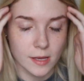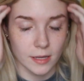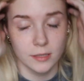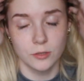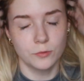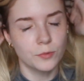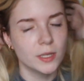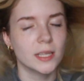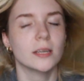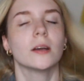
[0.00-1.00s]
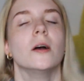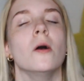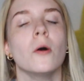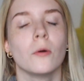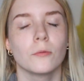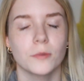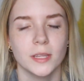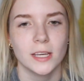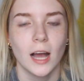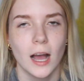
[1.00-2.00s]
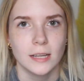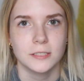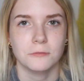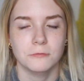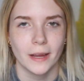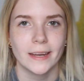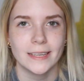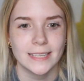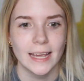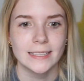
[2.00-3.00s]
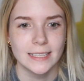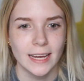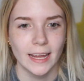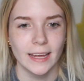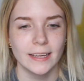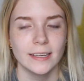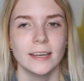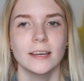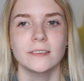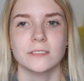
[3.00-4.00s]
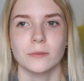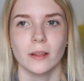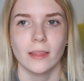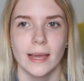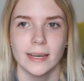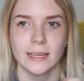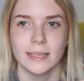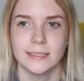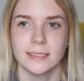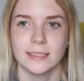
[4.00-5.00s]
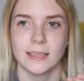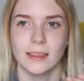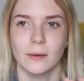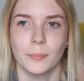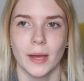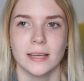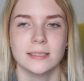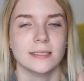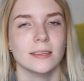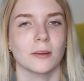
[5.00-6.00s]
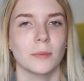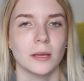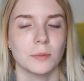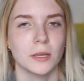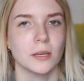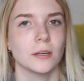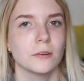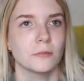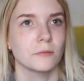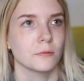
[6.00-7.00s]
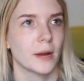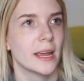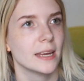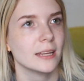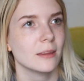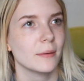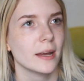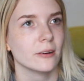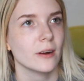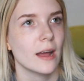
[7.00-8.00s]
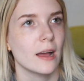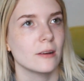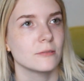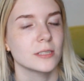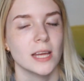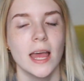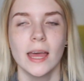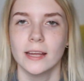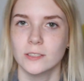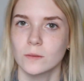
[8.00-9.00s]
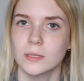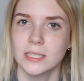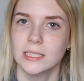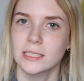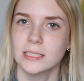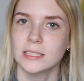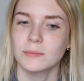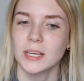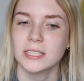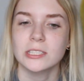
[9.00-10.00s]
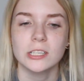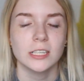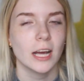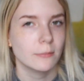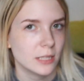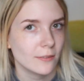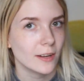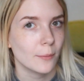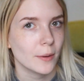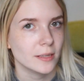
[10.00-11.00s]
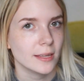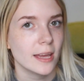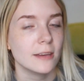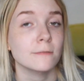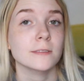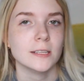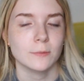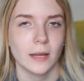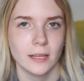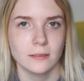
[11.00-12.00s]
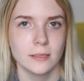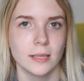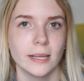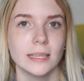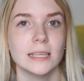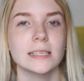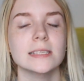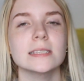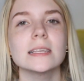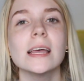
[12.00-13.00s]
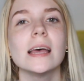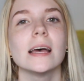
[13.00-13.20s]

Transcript: It is a really, really hot, rainy day today, so the lighting isn't the best. There may be rain in the background. It's almost the end of the semester. I'm giving up on life. That's why I look like this.